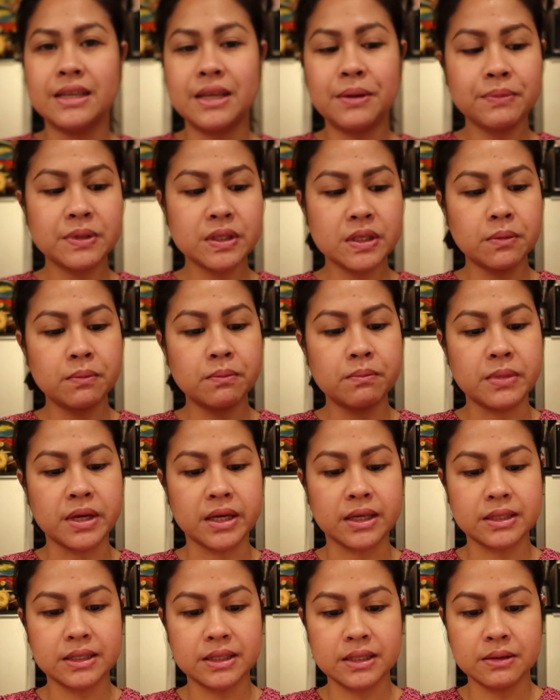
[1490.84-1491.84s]
Dim sum
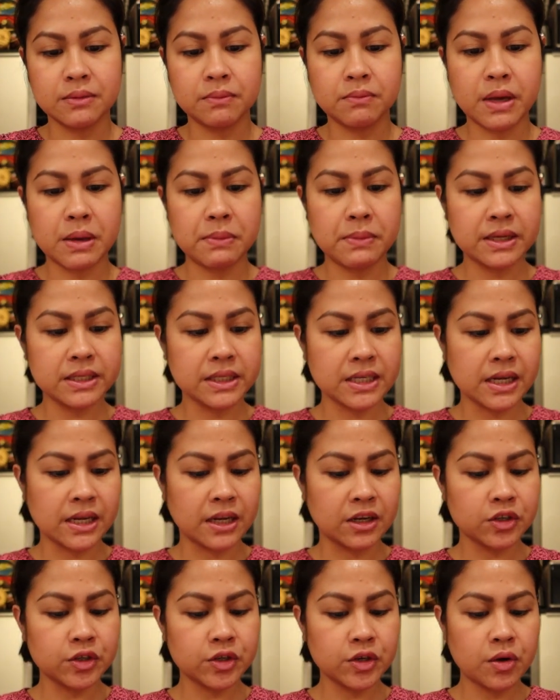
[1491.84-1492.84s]
mix. May mix
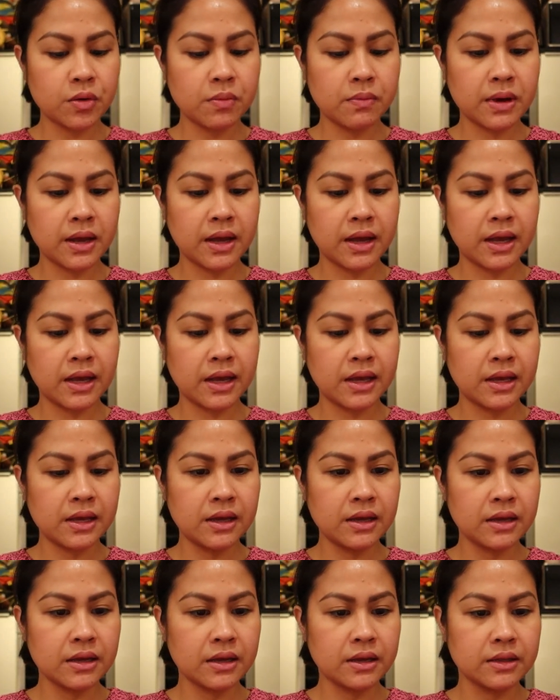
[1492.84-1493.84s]
siya ng
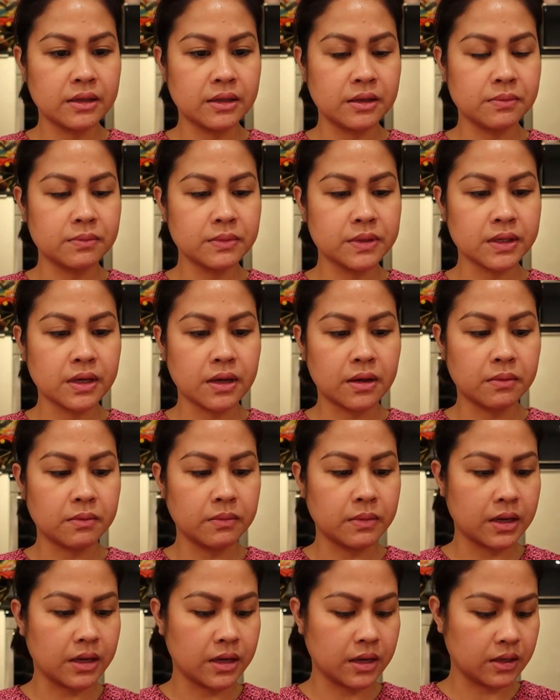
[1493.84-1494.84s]
siomay, dim
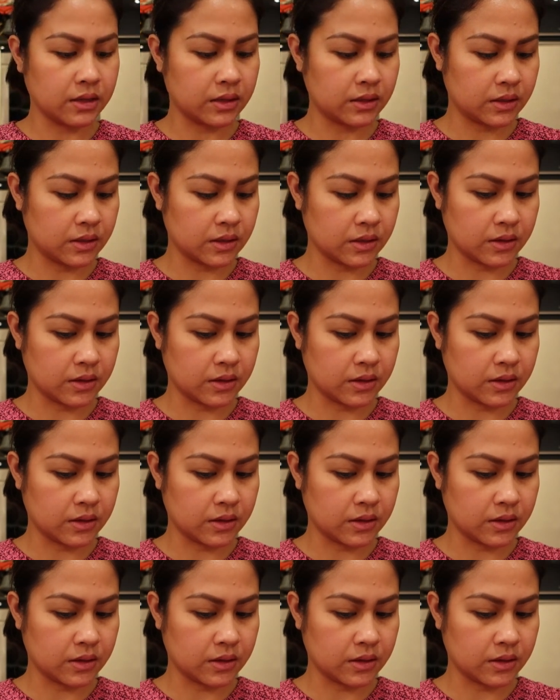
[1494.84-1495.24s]
sum, at